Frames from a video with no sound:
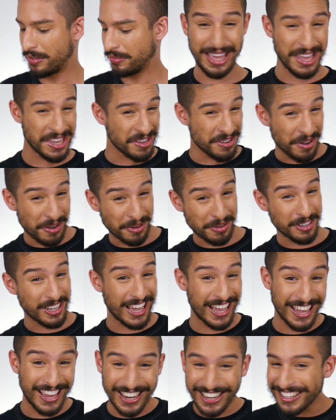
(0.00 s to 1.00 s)
Thank you,
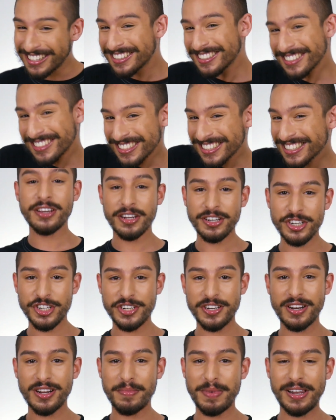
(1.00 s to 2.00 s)
Cocokind. Third
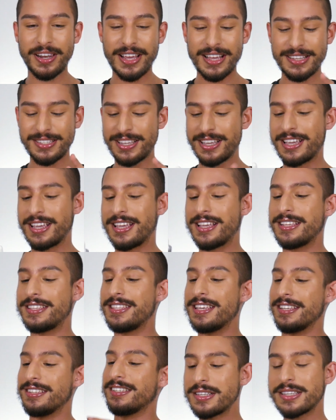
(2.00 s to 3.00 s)
shit on my list is
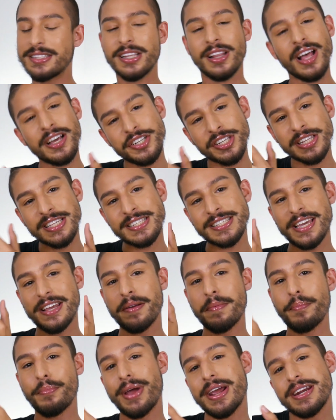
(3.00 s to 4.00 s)
this. This is the Logically
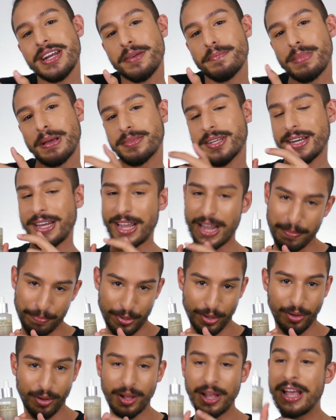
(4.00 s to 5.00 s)
Skin Brightening Peptide
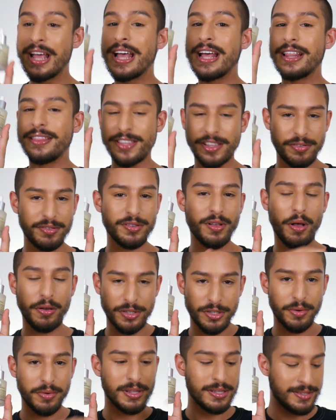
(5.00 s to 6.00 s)
Ampule. This was
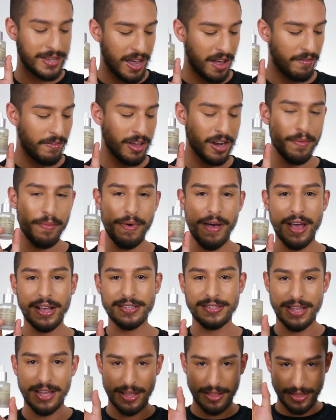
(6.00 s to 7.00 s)
also in the Stylevana
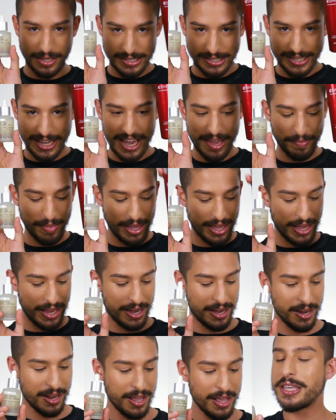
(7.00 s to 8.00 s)
box that this came
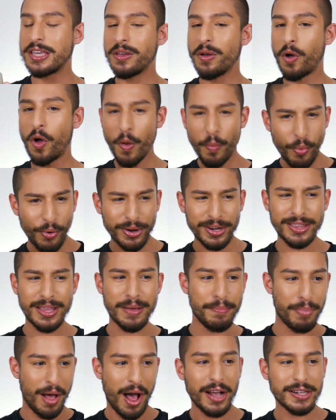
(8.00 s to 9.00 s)
in. The whole point of
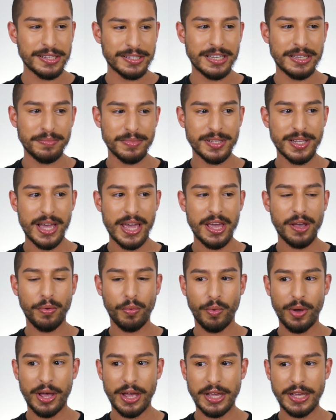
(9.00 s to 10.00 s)
that box, it seems like,
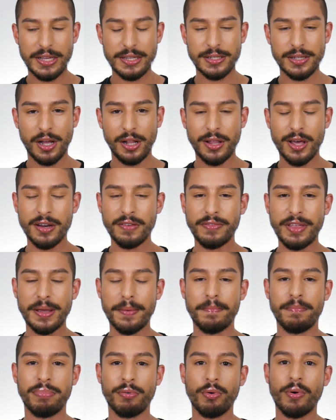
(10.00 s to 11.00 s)
was a lot of
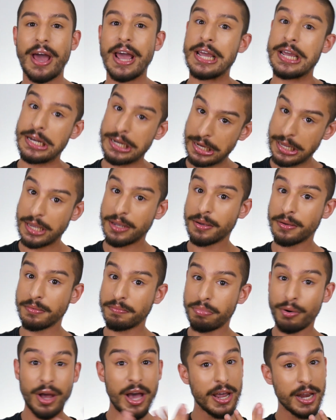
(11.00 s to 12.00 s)
like brightening
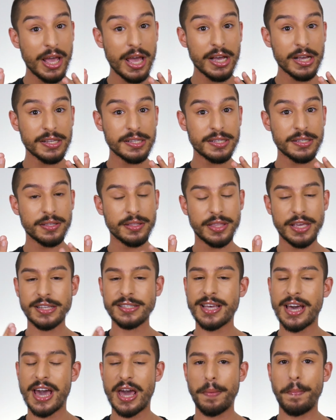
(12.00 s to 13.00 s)
products,
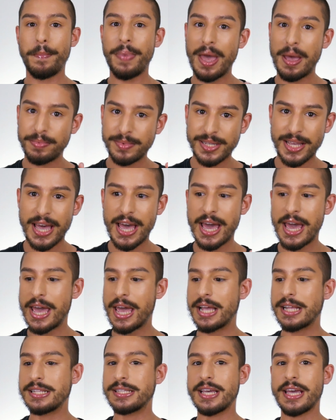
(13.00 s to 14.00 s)
things that had
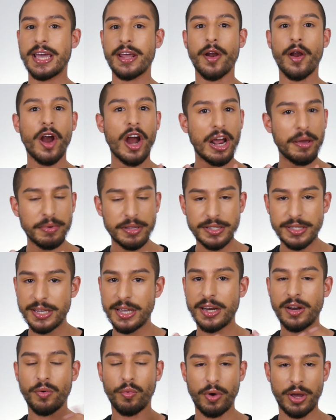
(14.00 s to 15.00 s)
peptides and
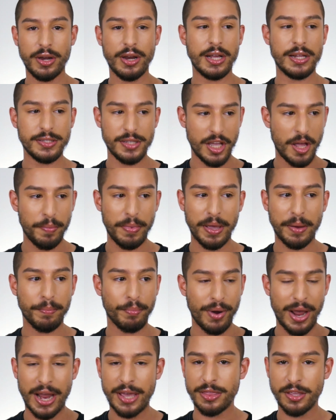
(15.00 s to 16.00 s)
arbutin and whatnot to help like
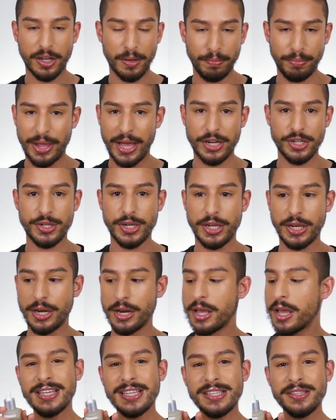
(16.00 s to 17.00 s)
brighten the
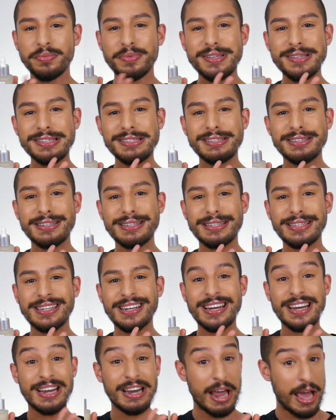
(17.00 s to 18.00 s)
complexion. This was
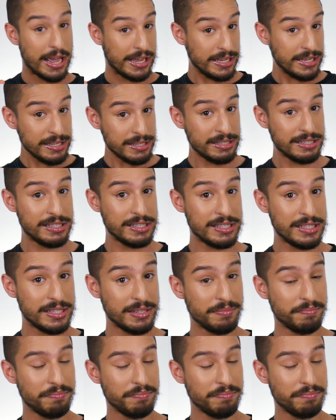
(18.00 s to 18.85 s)
nice.